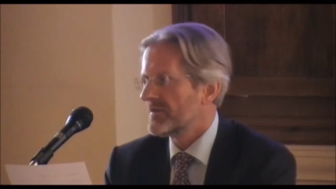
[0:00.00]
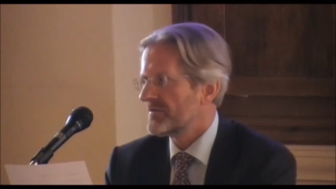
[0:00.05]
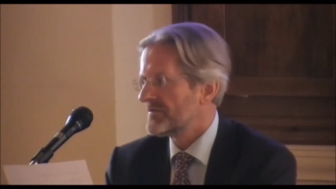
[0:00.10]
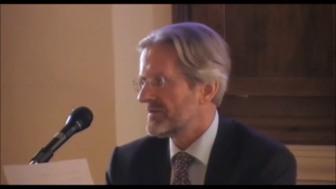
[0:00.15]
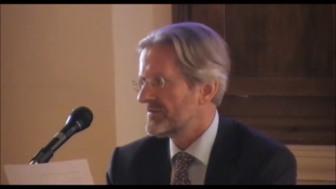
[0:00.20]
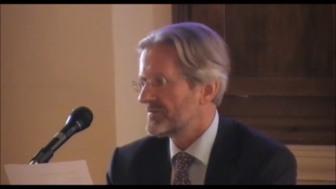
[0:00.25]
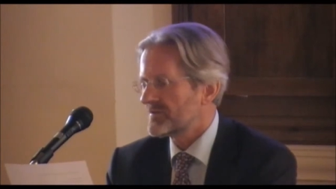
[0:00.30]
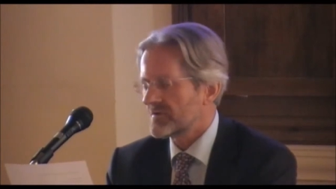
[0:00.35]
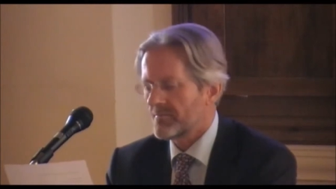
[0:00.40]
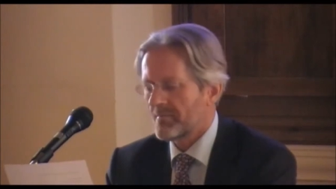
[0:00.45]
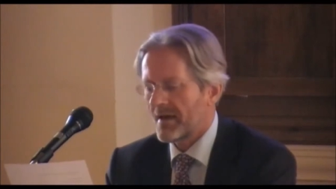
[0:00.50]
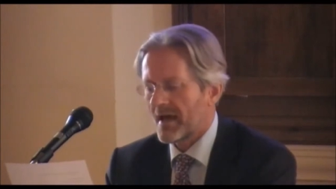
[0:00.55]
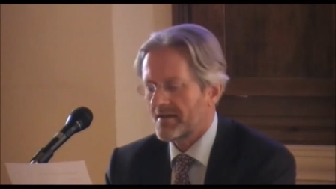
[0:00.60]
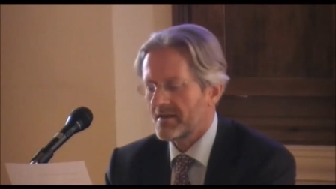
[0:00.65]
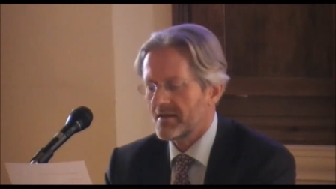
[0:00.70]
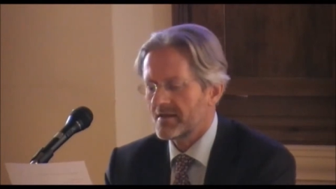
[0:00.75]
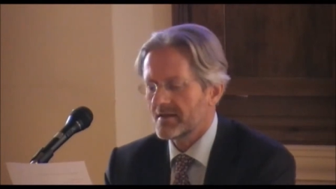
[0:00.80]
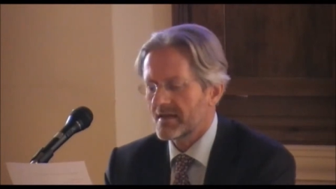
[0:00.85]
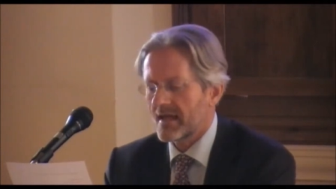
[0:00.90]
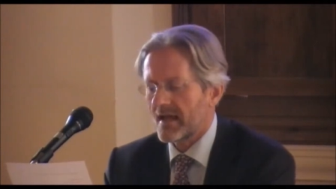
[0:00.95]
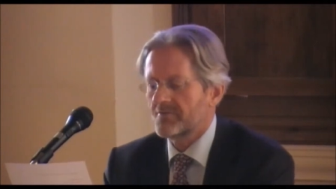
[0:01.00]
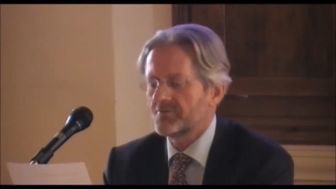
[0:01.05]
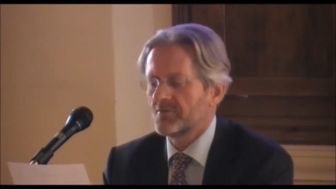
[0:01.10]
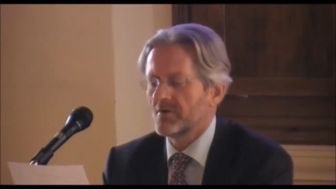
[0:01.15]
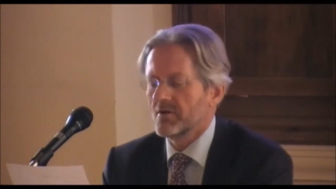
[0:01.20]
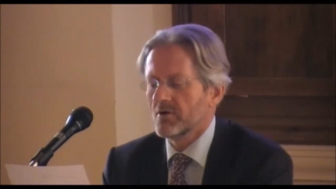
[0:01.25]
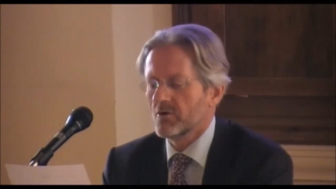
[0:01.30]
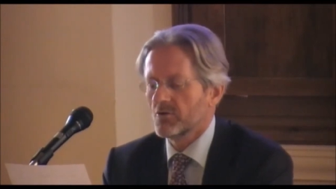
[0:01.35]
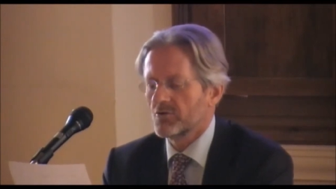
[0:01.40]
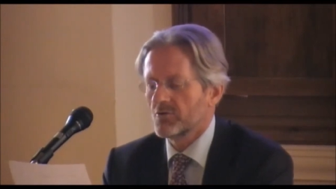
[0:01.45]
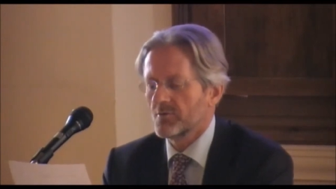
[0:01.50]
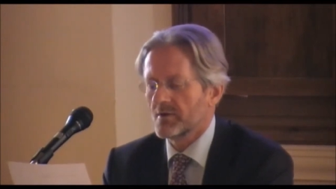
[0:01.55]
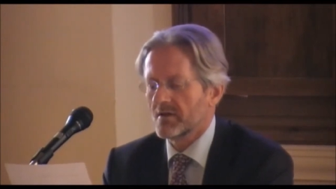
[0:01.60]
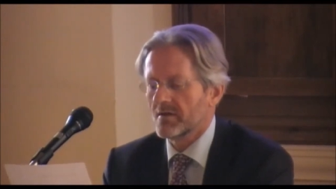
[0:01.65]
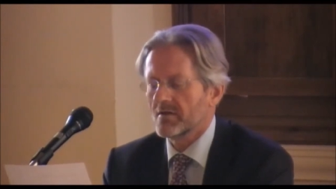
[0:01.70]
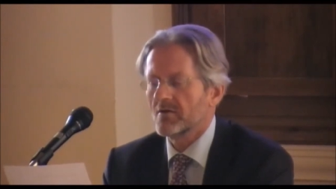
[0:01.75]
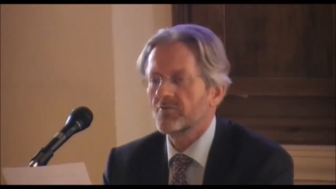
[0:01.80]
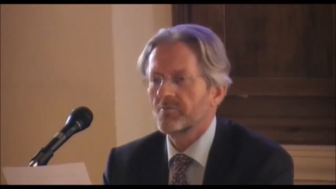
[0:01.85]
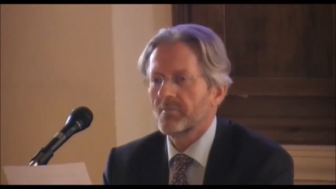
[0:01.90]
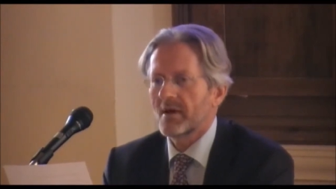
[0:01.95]
The systematic
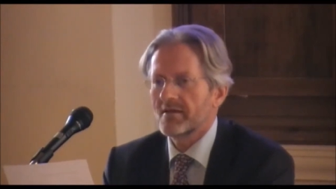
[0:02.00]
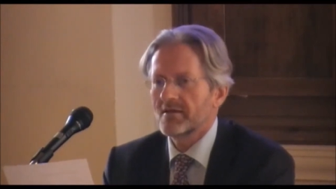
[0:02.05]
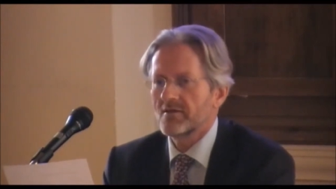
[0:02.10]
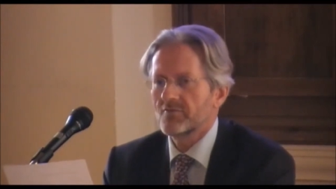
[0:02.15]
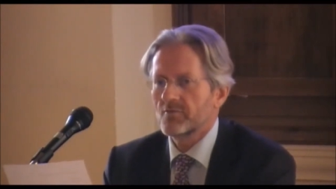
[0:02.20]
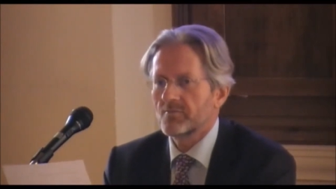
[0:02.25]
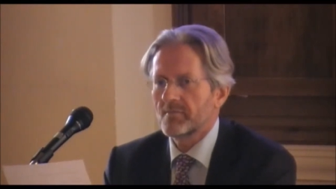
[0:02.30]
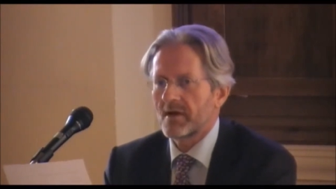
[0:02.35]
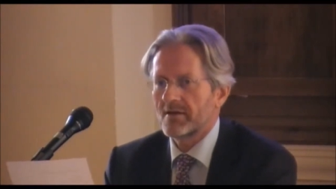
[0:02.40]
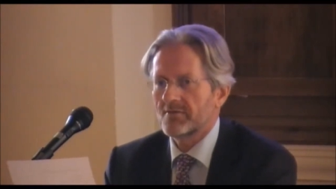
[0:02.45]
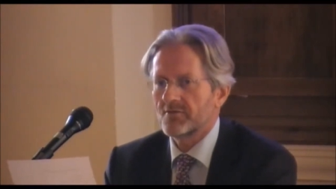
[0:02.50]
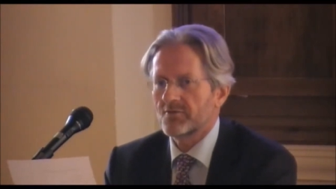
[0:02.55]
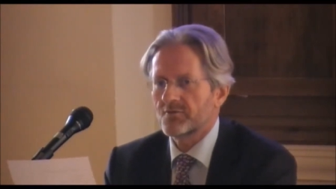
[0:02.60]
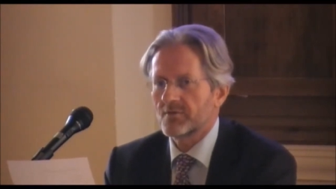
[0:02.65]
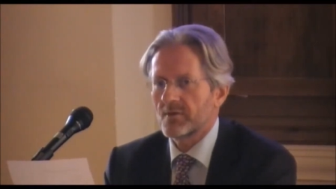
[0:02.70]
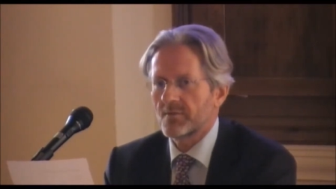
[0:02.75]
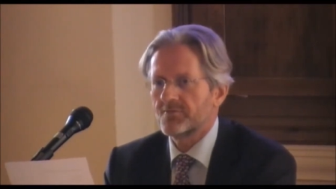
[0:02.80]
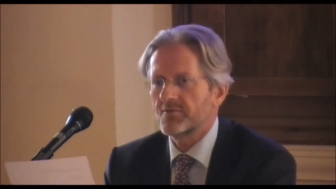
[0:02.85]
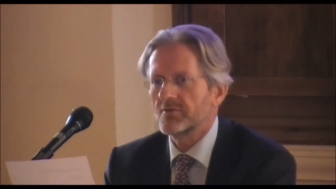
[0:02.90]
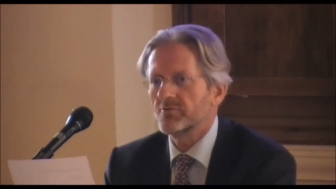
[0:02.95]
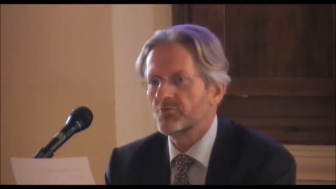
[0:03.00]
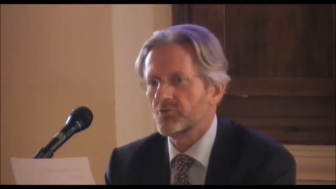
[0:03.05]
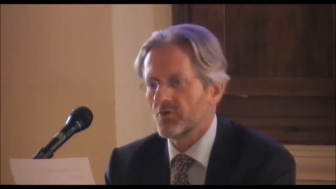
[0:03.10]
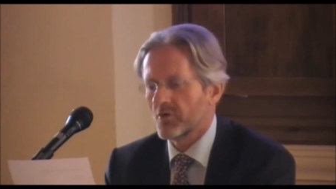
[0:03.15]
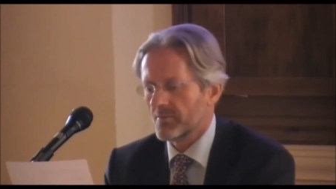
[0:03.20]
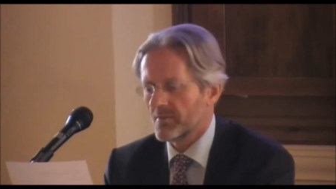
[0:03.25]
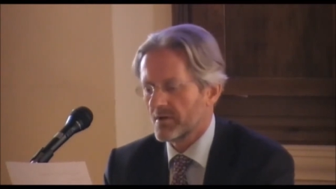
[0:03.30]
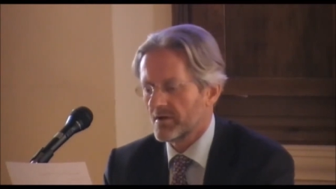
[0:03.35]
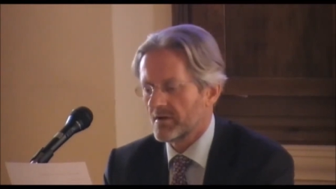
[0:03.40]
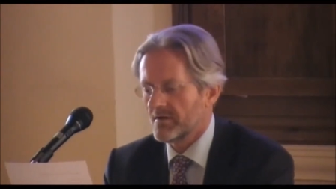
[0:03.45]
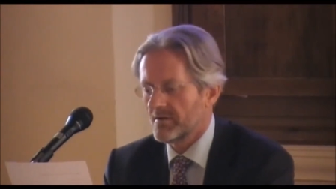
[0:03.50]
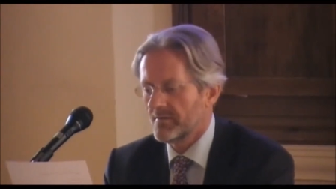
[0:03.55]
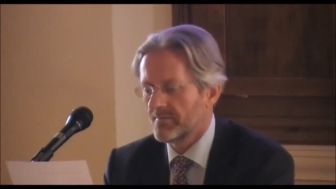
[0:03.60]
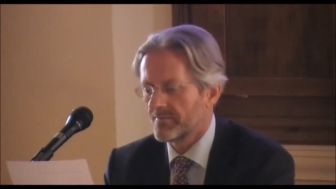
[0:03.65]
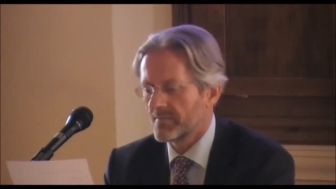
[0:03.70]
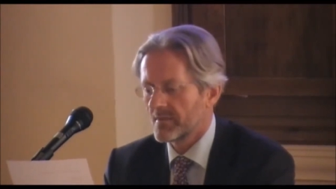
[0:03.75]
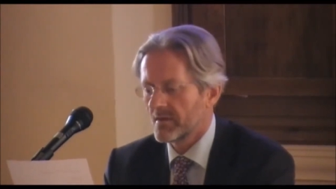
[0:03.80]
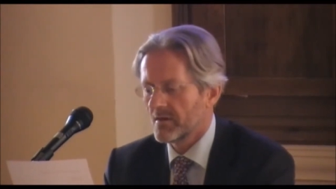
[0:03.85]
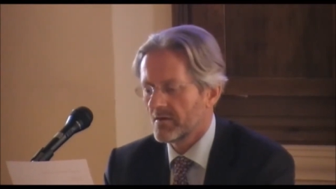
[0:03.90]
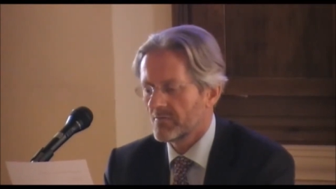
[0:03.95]
cataloging of medieval manuscripts in Germany
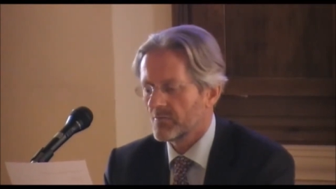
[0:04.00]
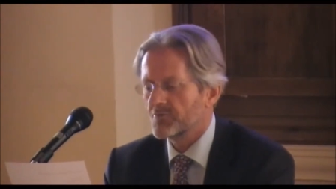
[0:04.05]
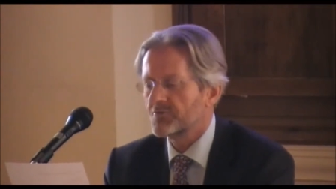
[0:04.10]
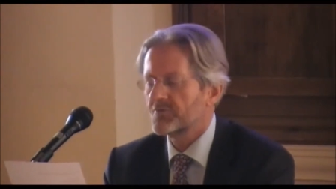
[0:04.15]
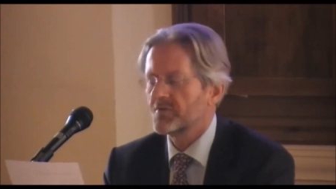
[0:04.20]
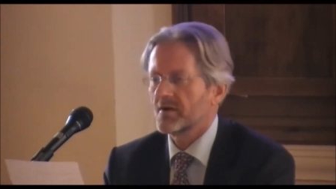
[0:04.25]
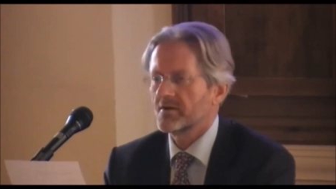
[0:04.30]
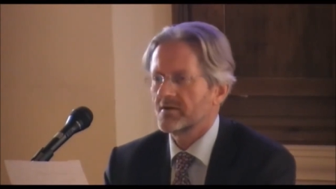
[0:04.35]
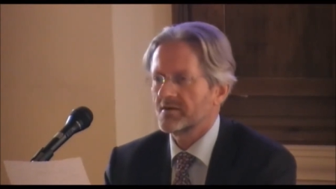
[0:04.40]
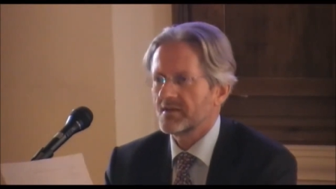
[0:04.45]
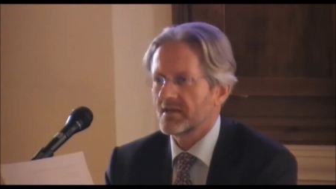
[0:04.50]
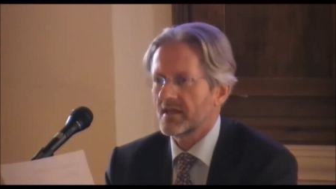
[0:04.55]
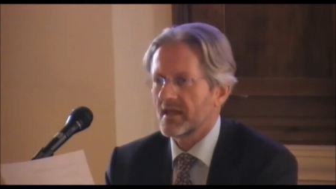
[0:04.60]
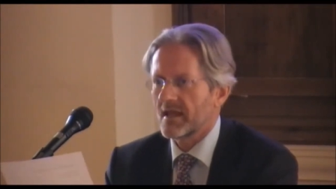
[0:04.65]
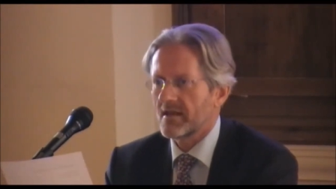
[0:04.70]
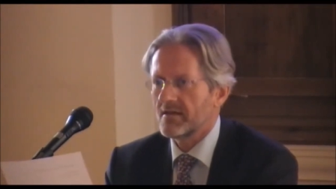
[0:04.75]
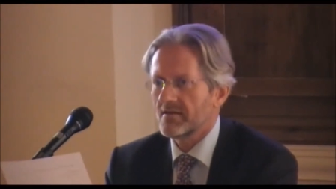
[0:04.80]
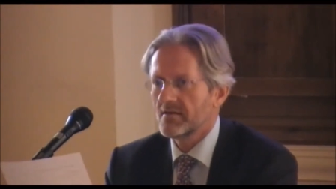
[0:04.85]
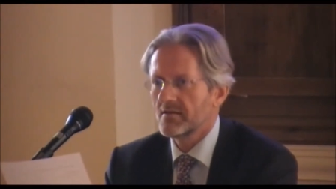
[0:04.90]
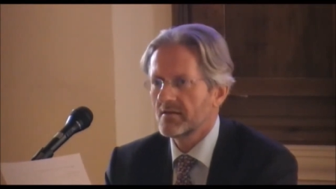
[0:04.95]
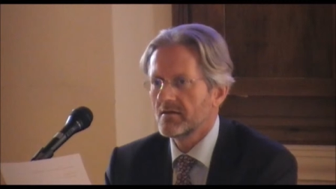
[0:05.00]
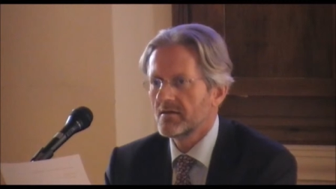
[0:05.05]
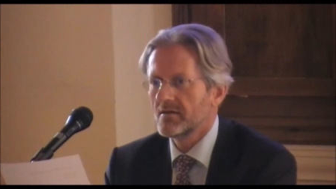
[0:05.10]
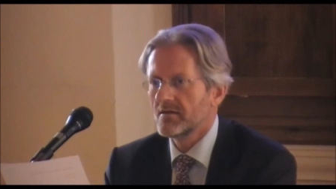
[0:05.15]
was started again